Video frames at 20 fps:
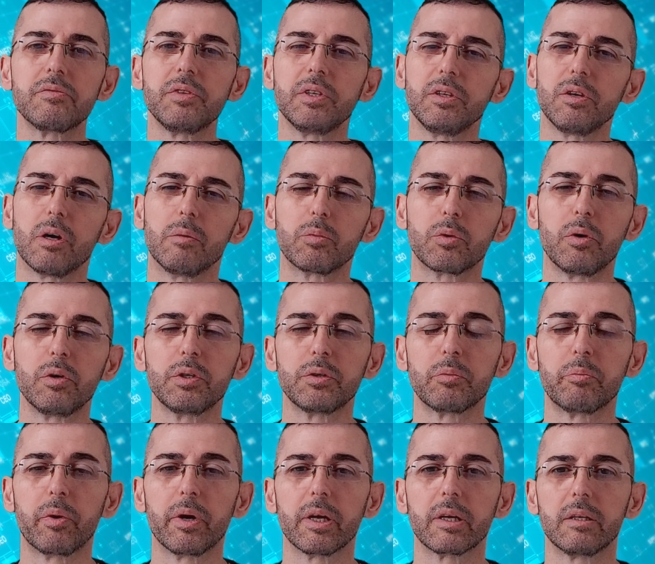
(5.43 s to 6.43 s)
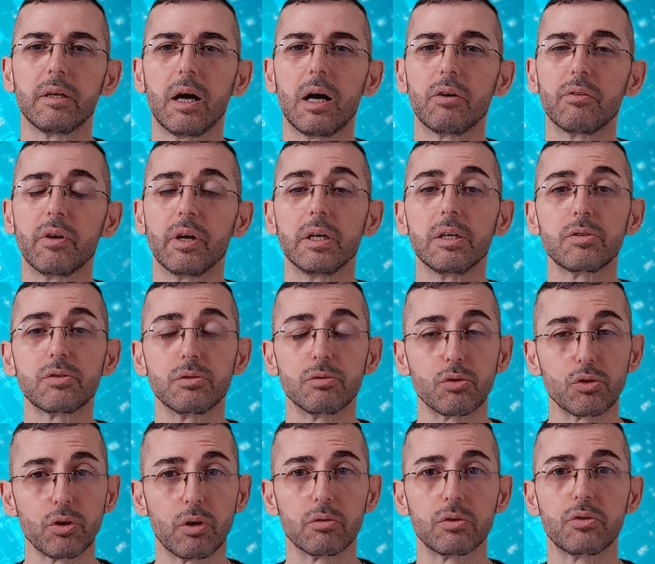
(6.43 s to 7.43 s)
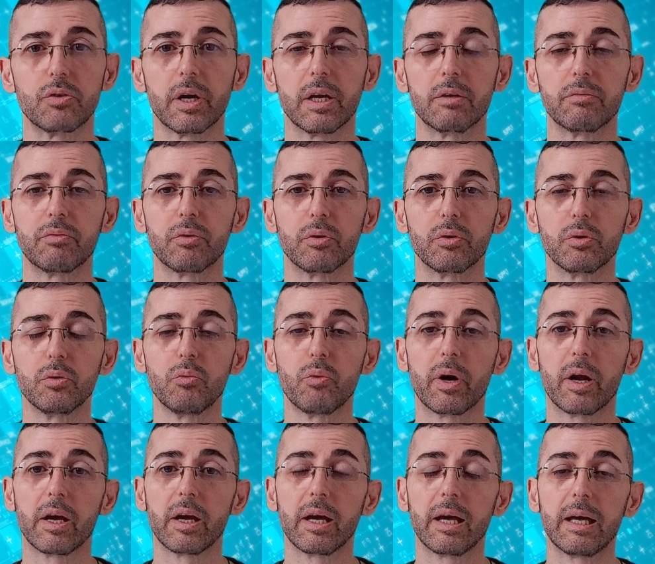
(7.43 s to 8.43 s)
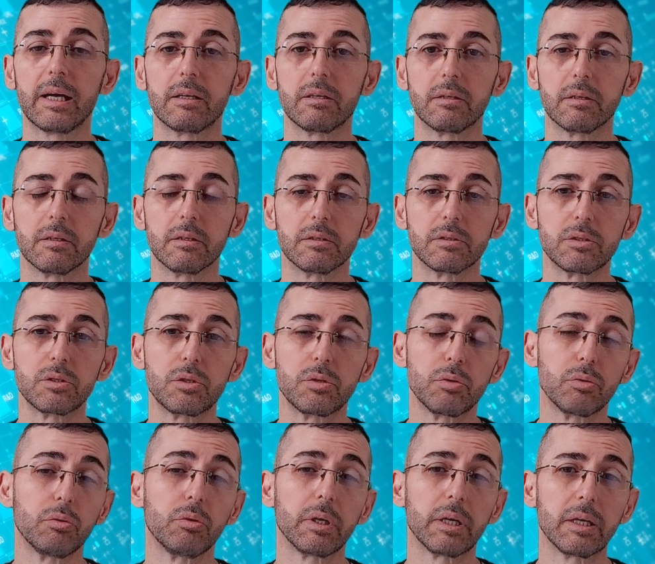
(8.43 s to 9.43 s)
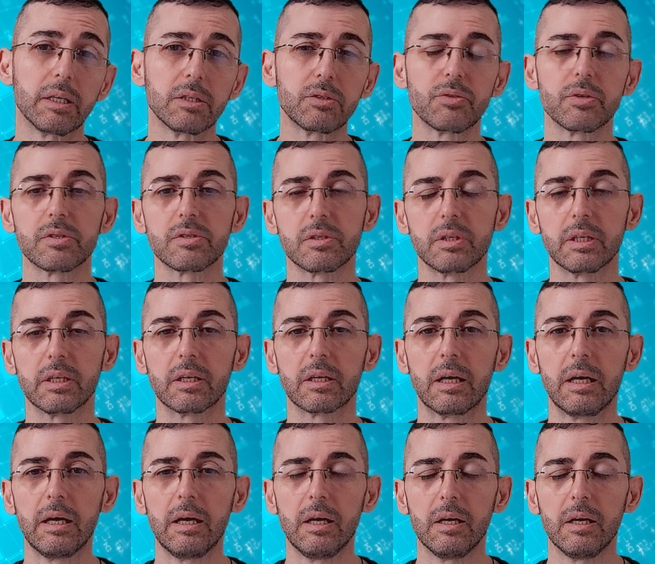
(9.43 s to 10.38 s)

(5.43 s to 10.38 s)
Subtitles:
video I'm going to break down a recent short trade for you where I had two interesting